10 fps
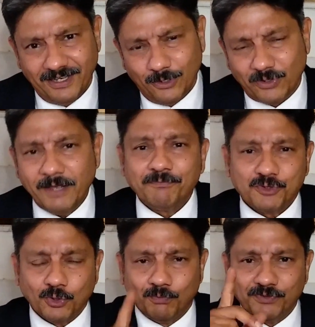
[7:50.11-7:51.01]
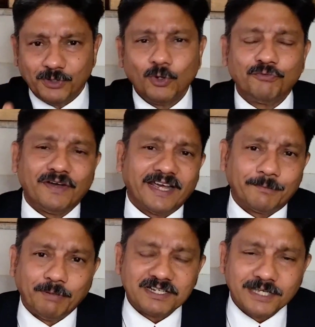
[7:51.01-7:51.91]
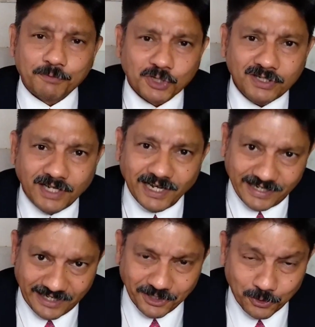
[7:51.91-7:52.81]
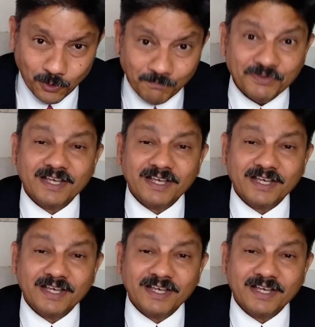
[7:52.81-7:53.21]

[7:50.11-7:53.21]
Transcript: Okay, so don't forget perception and attitude.